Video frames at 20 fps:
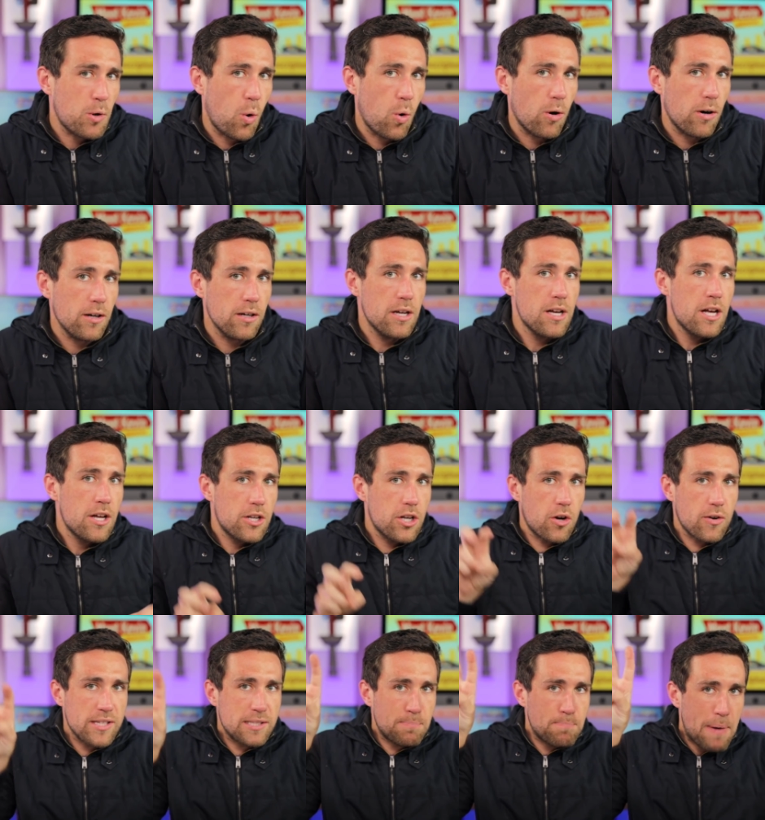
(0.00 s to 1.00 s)
Court,
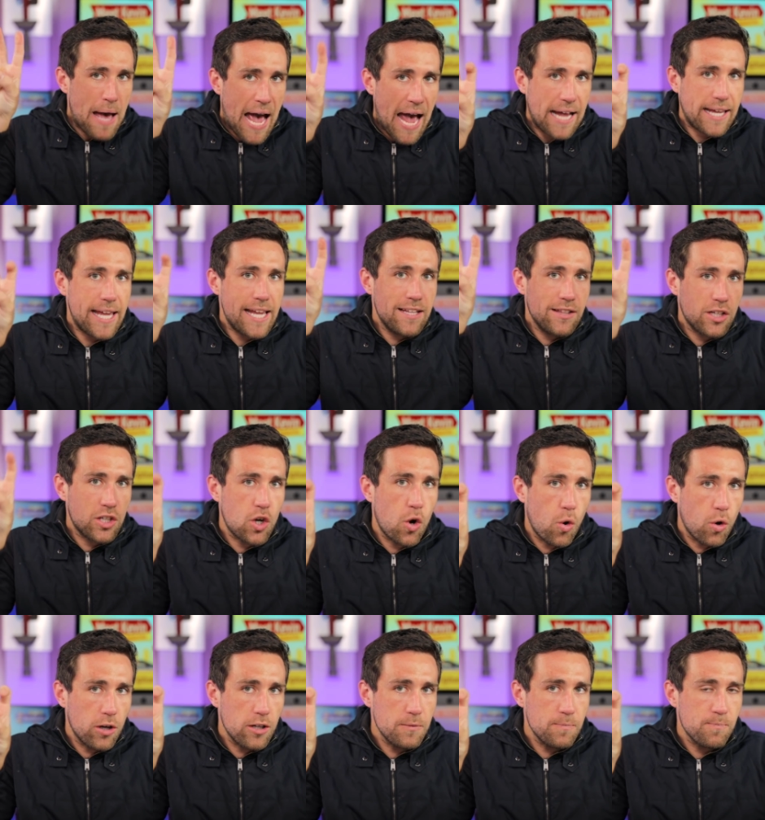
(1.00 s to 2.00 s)
known as packing the
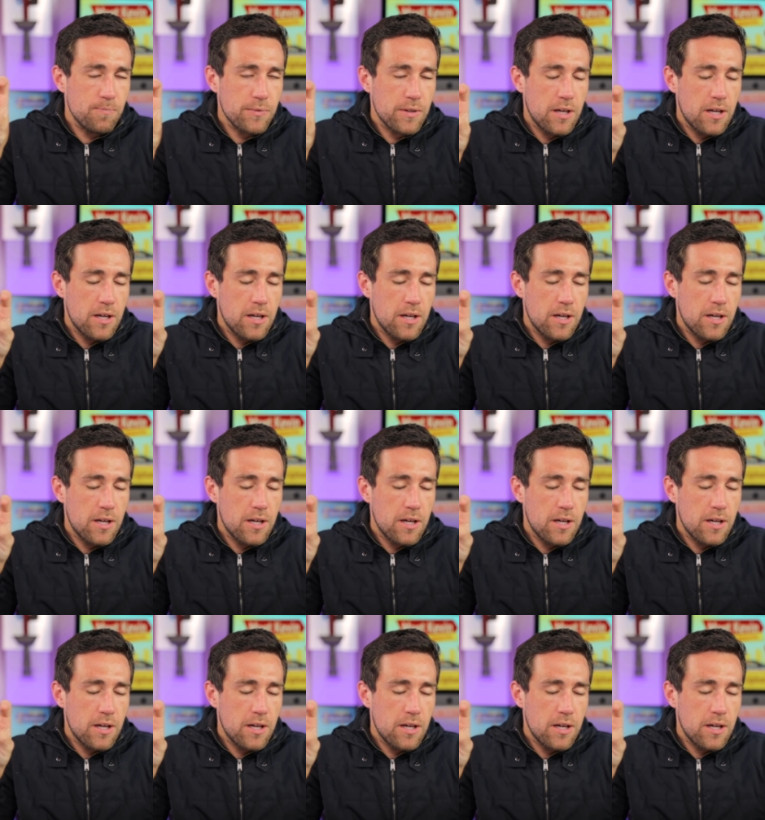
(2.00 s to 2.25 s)
court,